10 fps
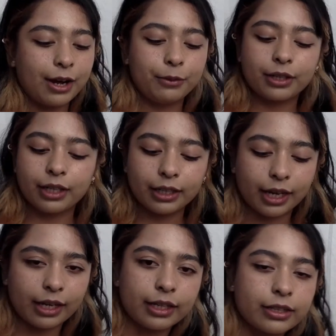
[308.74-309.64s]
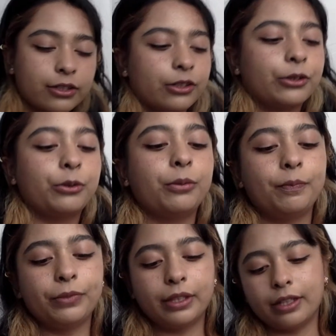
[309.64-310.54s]
we're gonna get into
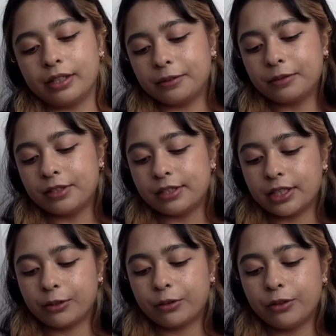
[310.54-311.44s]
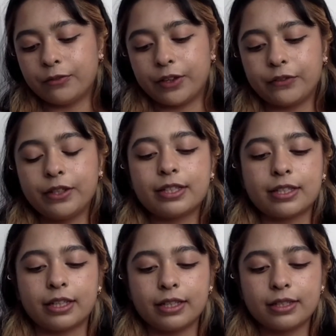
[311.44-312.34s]
the Zero Velvet
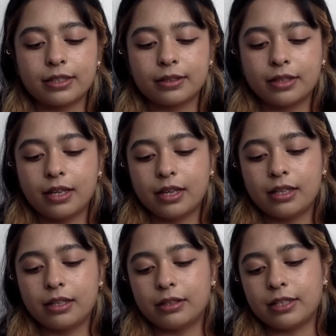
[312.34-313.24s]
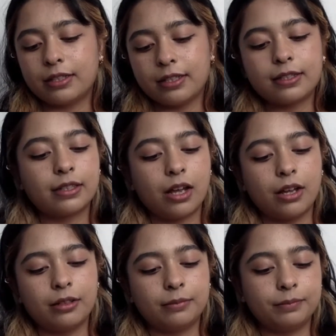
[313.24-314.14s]
Tint. This is by